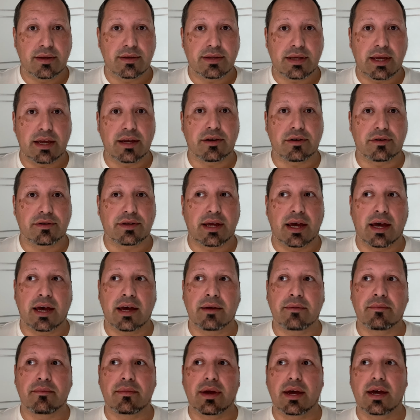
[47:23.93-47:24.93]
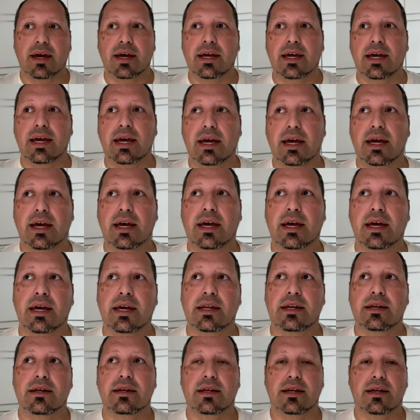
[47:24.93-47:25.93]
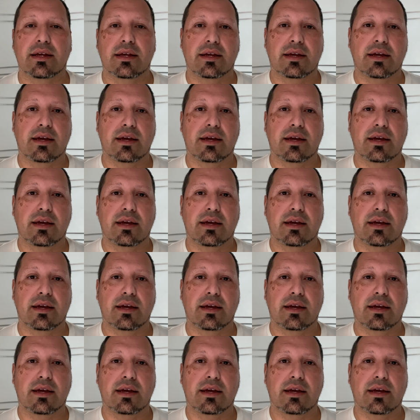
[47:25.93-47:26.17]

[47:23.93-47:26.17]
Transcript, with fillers: Take your time. And